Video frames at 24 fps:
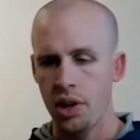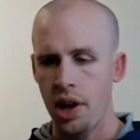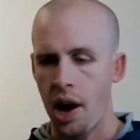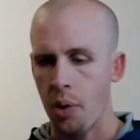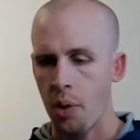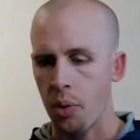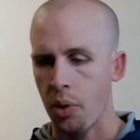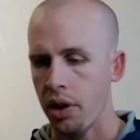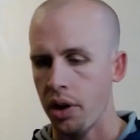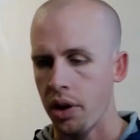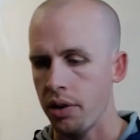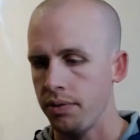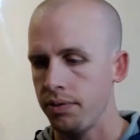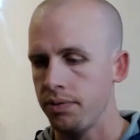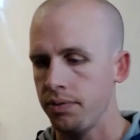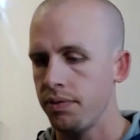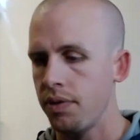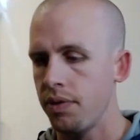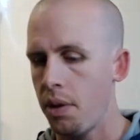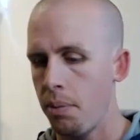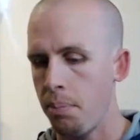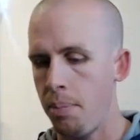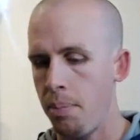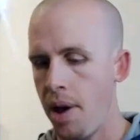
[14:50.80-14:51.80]
that one,
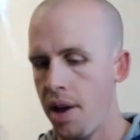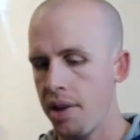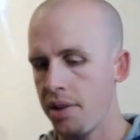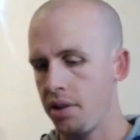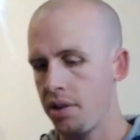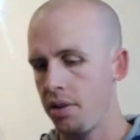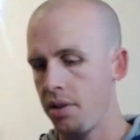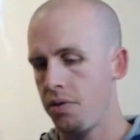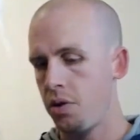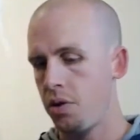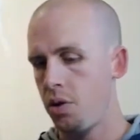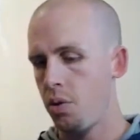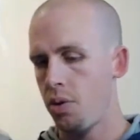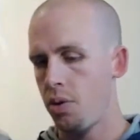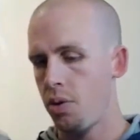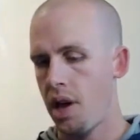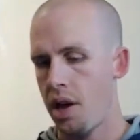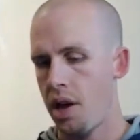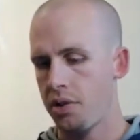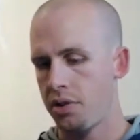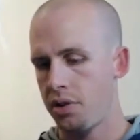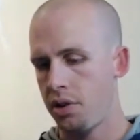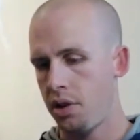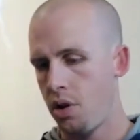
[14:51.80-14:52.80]
the best of
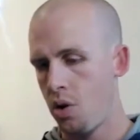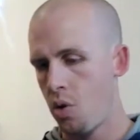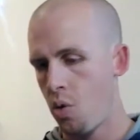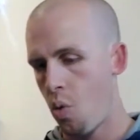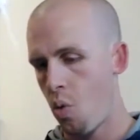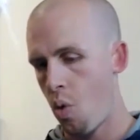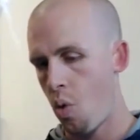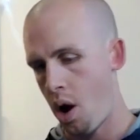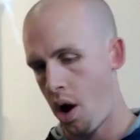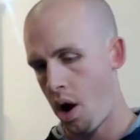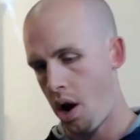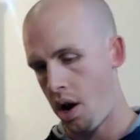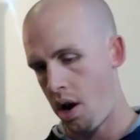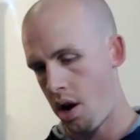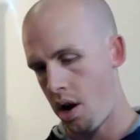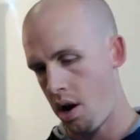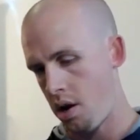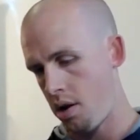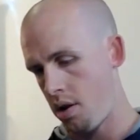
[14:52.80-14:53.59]
2001.